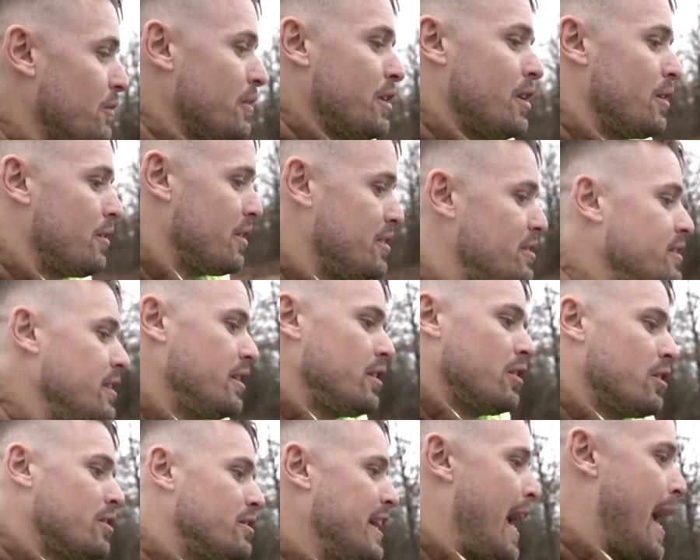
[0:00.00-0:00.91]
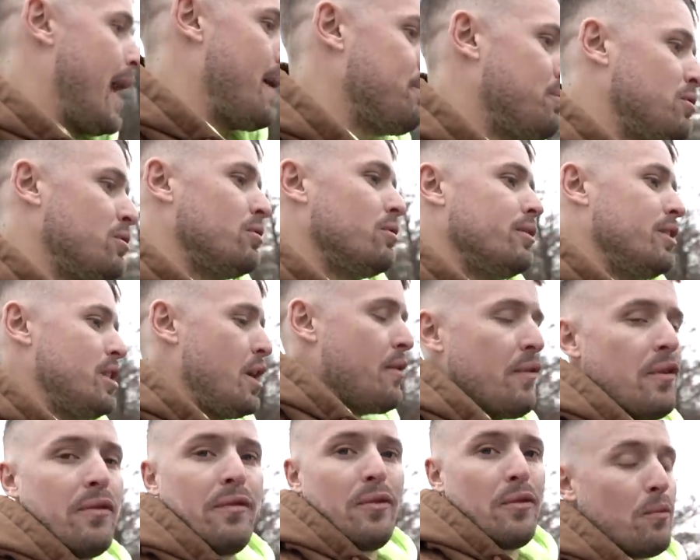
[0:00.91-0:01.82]
over here, this thing looks absolutely
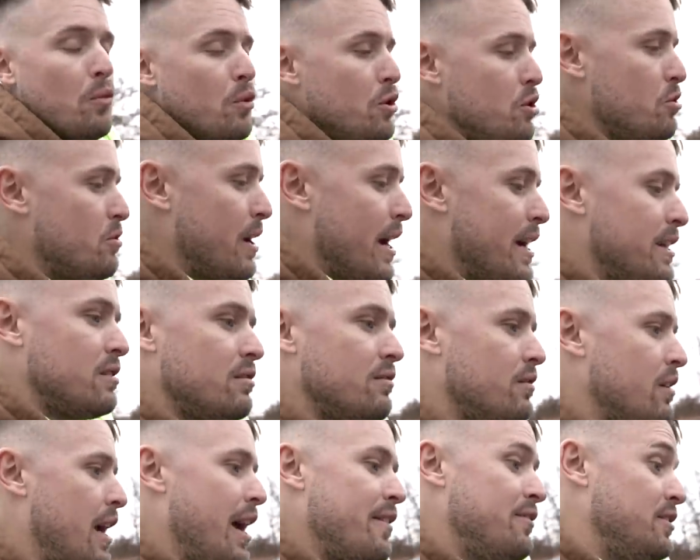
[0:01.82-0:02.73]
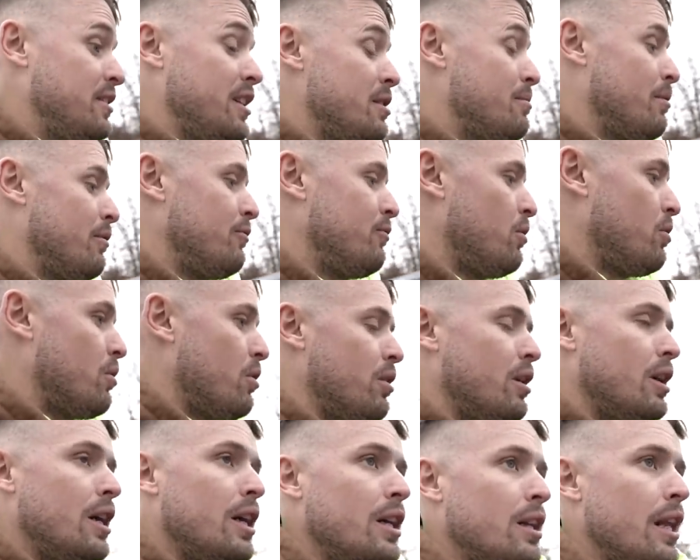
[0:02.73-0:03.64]
different from when you guys have seen it
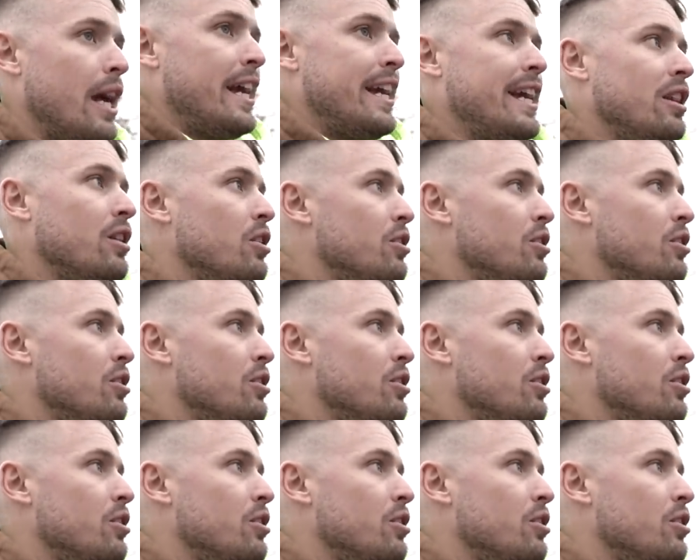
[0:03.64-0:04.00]
before. Like, it